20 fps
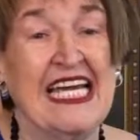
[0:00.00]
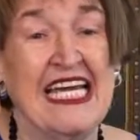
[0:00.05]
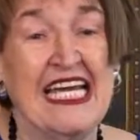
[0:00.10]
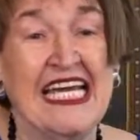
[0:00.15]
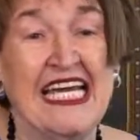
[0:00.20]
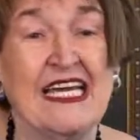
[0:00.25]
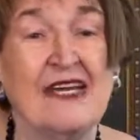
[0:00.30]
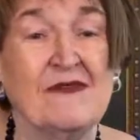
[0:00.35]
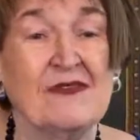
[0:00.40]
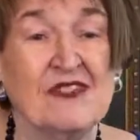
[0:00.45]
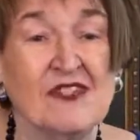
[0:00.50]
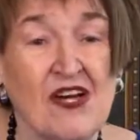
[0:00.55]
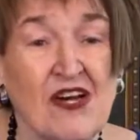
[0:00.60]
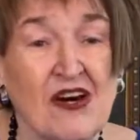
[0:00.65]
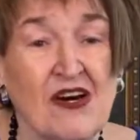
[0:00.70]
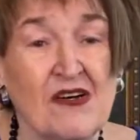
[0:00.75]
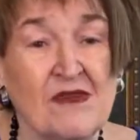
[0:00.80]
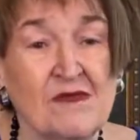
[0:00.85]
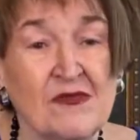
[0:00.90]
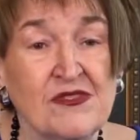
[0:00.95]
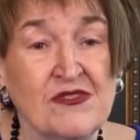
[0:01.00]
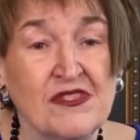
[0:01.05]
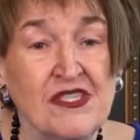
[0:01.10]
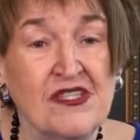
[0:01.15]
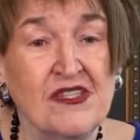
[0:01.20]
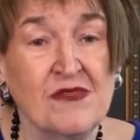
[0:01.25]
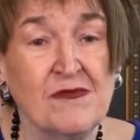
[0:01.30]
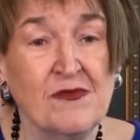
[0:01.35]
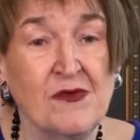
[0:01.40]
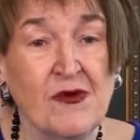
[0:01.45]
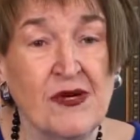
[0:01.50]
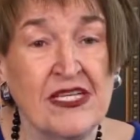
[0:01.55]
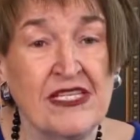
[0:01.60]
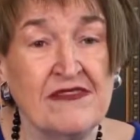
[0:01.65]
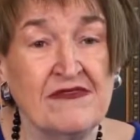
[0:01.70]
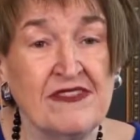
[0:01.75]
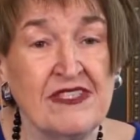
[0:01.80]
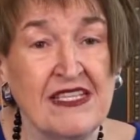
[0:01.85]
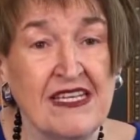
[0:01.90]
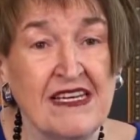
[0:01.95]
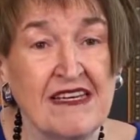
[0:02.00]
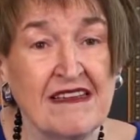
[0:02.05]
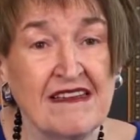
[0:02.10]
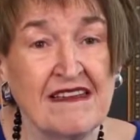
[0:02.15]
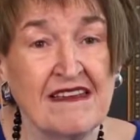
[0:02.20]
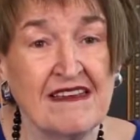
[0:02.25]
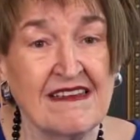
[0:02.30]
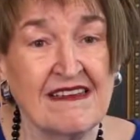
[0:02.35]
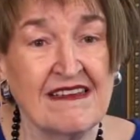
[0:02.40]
he was almost at the point of death.